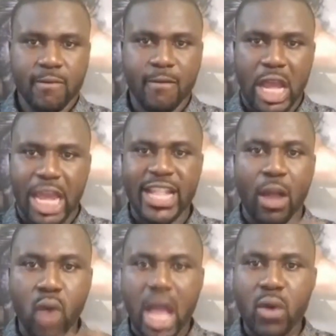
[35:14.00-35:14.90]
in a
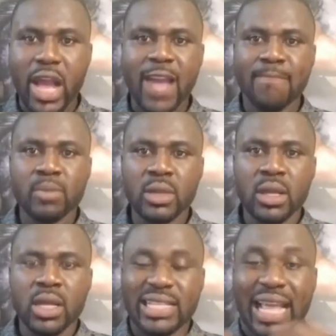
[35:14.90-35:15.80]
way where
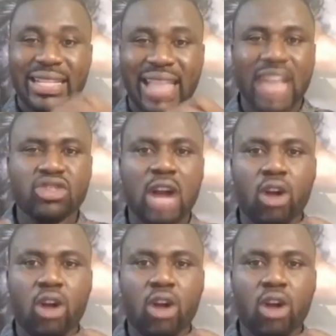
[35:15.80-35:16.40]
the international